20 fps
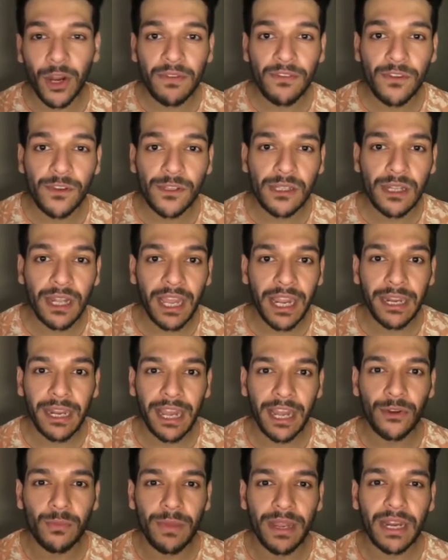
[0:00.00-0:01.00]
I got my first
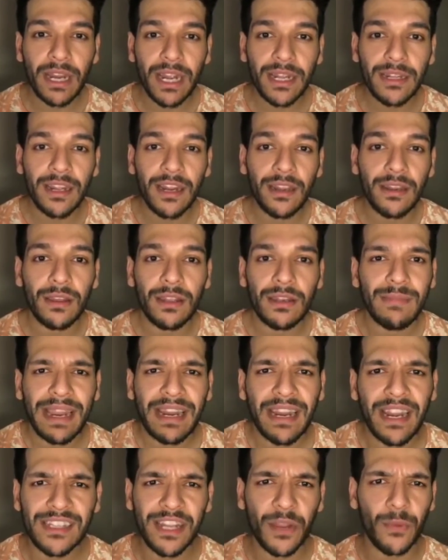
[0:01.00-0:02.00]
client, I told my client's
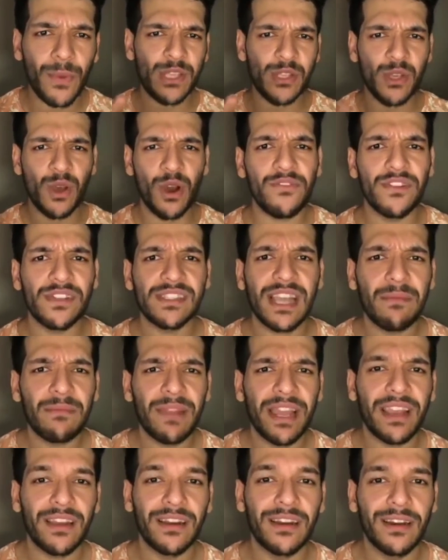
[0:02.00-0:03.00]
like, where's the office?
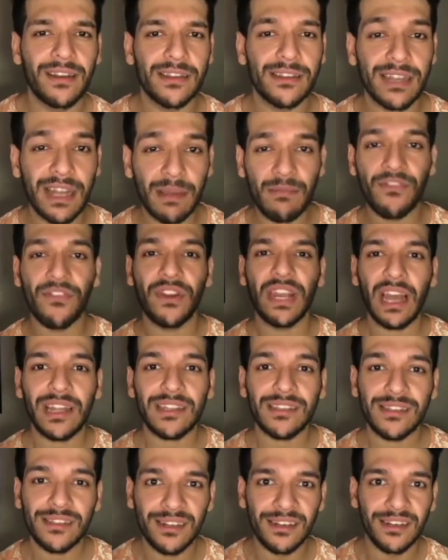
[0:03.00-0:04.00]
I'm like, listen, I'm a
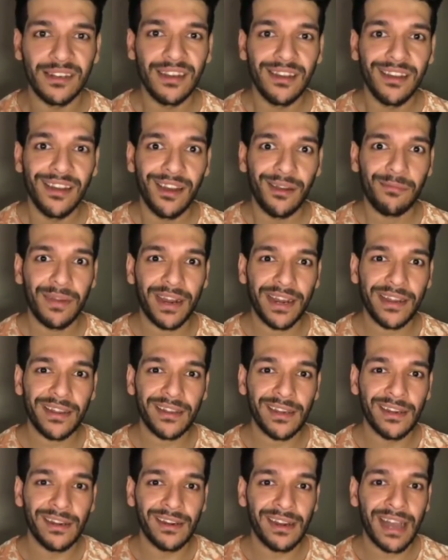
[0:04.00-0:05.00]
freelancer,
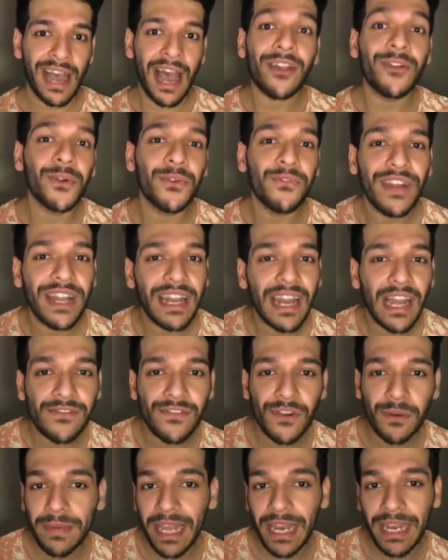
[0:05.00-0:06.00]
but I don't
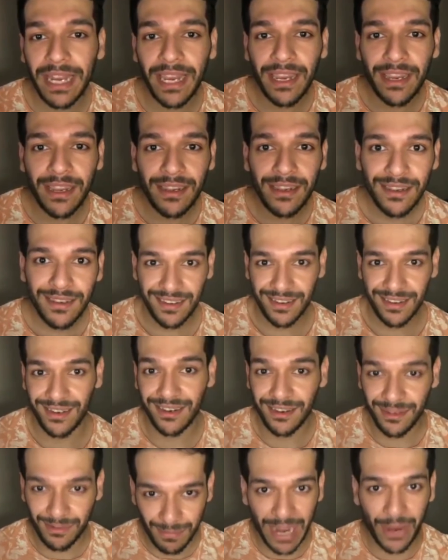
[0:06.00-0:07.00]
freelance from Delhi,
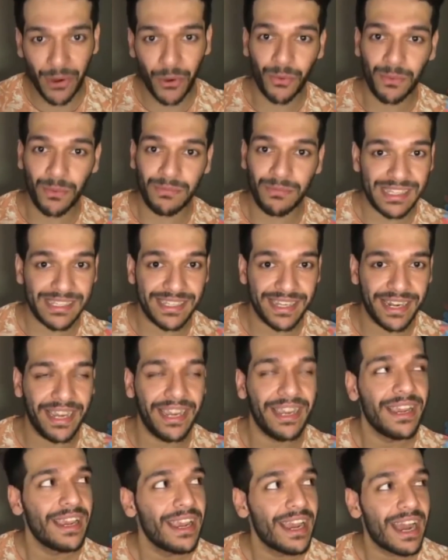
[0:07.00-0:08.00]
my
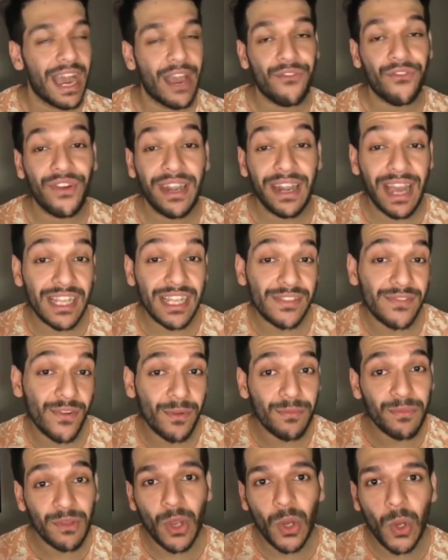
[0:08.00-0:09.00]
city. I freelance
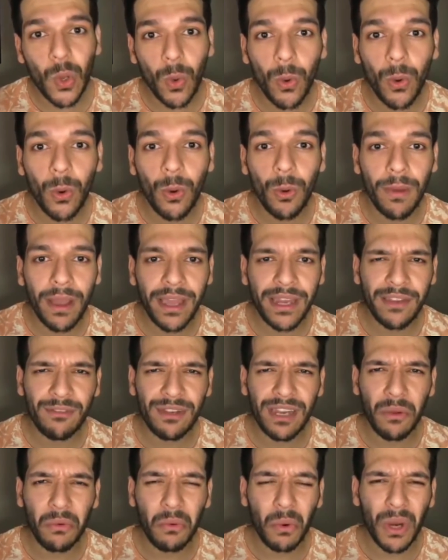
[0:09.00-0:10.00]
from the globe. And he
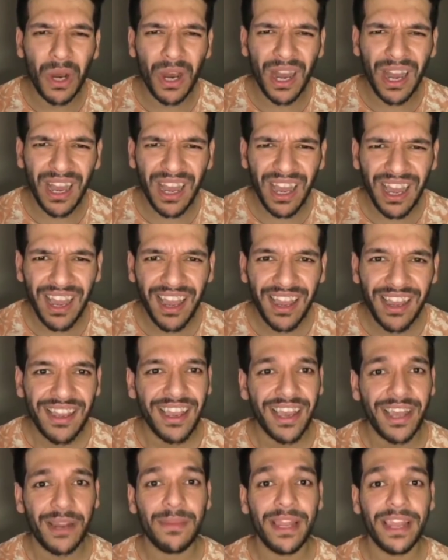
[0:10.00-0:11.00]
was like, what?
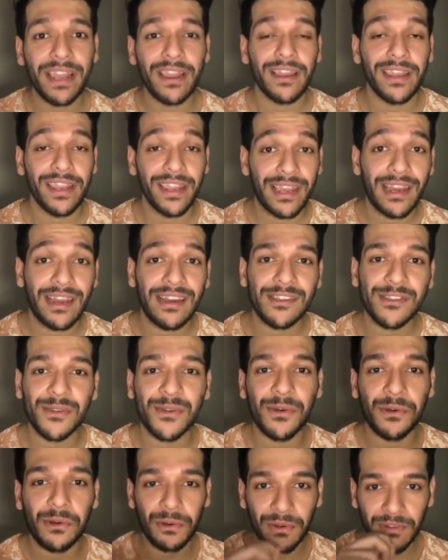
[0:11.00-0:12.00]
And I'm like, yeah,
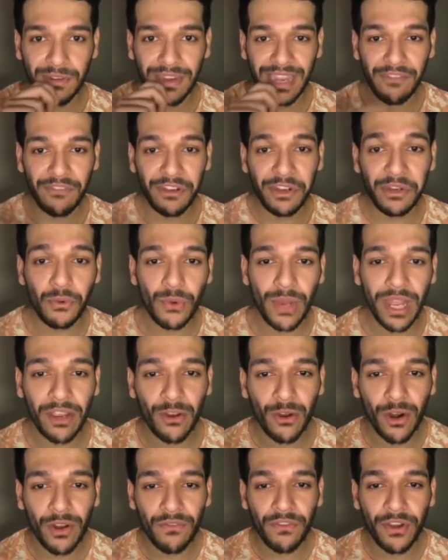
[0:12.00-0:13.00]
so can we do like
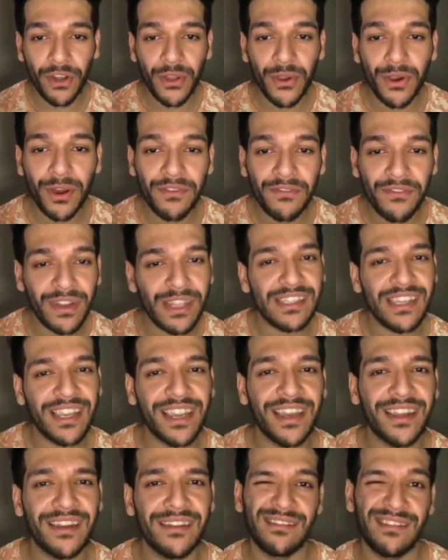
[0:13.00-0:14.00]
a lot of video
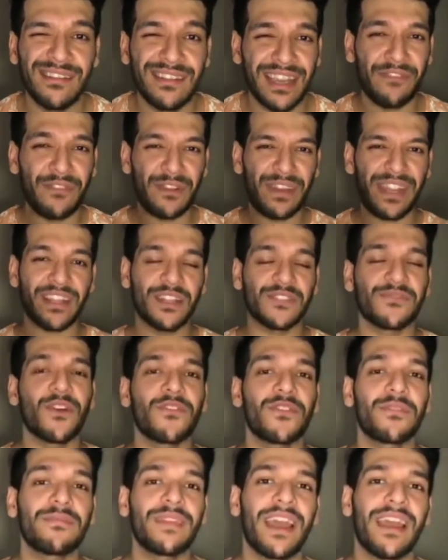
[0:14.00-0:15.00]
conferencing and can we take this
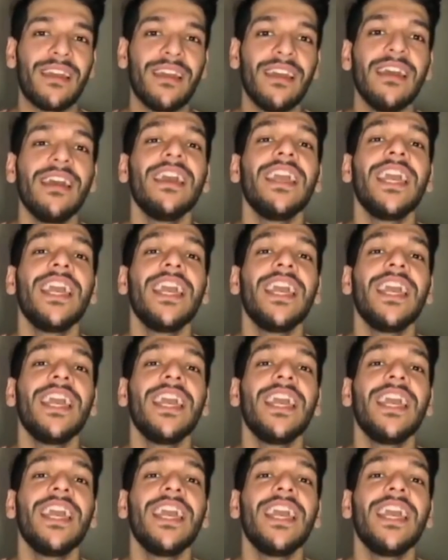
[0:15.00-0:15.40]
forward from there?